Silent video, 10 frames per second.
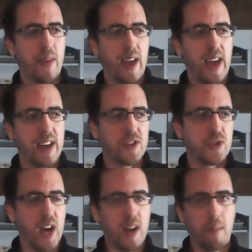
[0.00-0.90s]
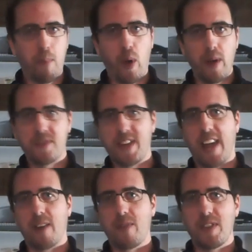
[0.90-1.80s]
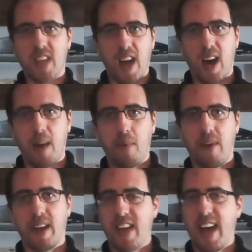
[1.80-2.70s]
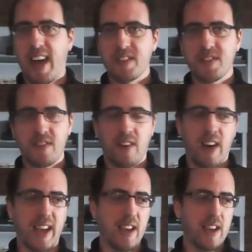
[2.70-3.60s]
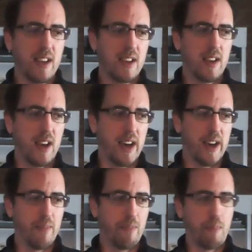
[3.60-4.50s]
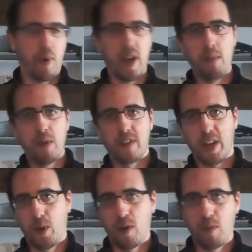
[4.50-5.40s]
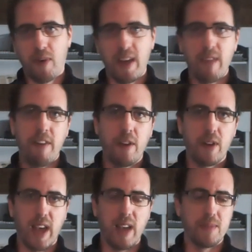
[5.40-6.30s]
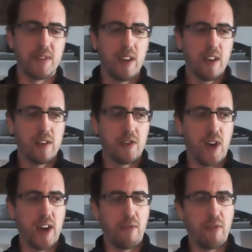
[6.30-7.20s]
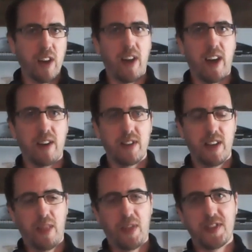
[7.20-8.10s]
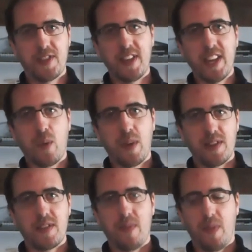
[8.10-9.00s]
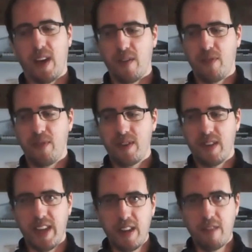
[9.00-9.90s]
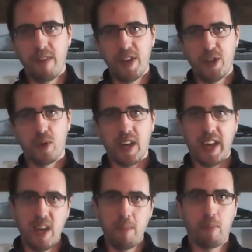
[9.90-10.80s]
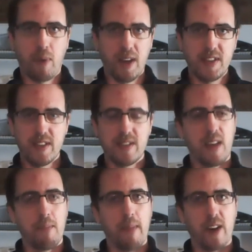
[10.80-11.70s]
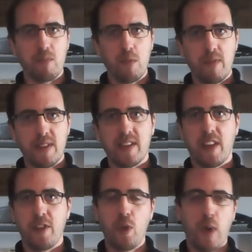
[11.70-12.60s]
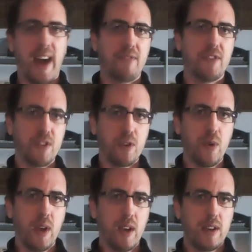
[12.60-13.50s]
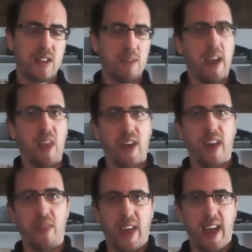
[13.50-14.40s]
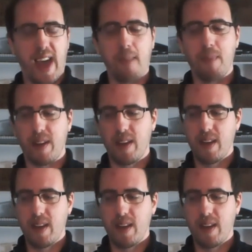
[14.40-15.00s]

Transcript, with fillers: and try to boil down these complex tasks like um, play music or play video games. Try to figure out the sequence of individual key presses and mouse movements that you have to do to make that thing happen.